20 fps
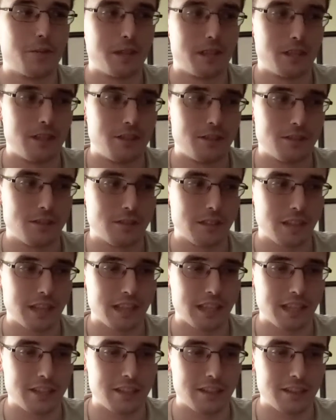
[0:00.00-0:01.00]
if we could just
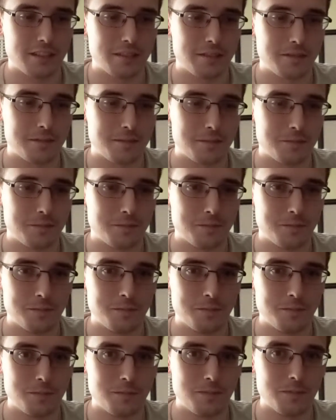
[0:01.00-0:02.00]
like
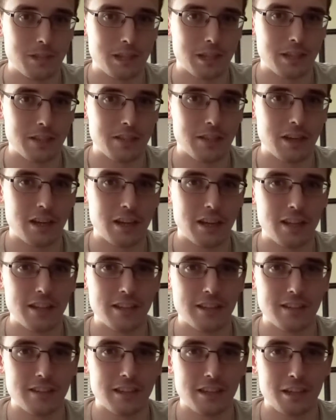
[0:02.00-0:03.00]
not
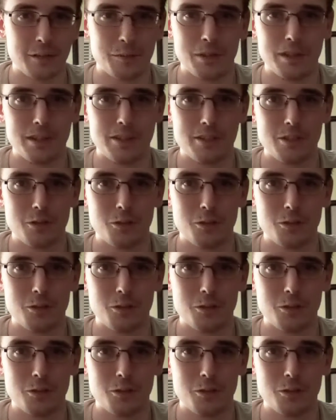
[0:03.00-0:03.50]
like be